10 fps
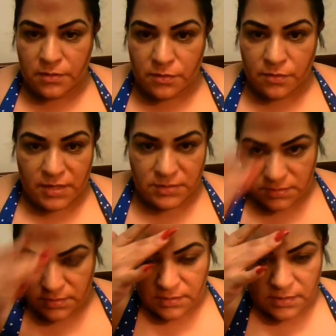great
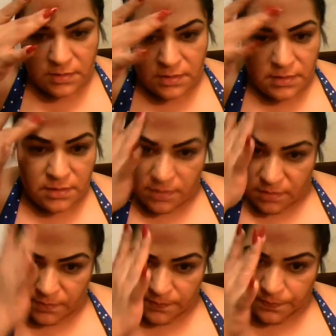
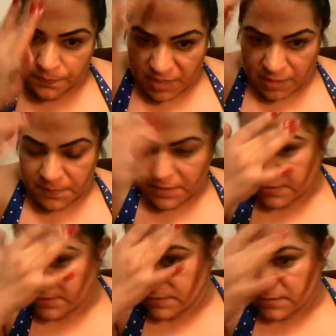makeup
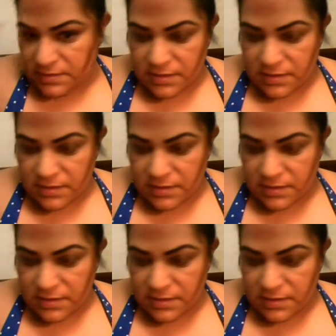places.